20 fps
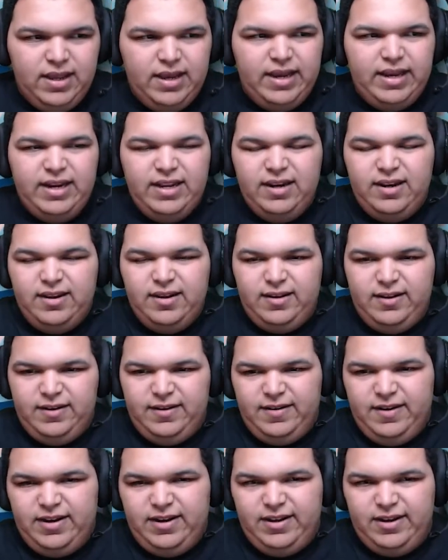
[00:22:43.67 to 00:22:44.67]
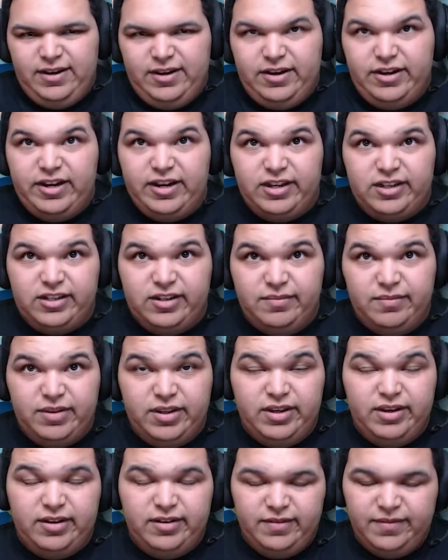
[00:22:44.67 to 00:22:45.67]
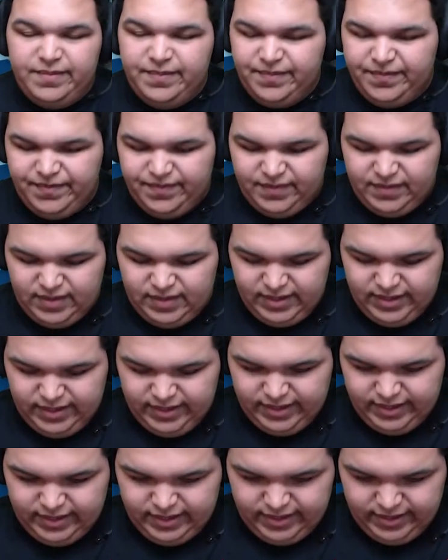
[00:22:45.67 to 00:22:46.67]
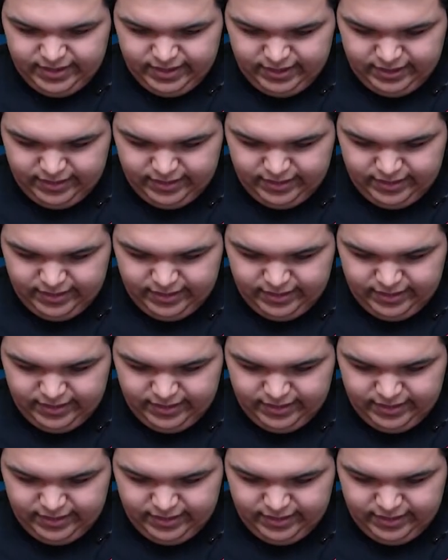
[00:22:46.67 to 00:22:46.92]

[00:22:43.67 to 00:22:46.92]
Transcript: need to check something. Is it?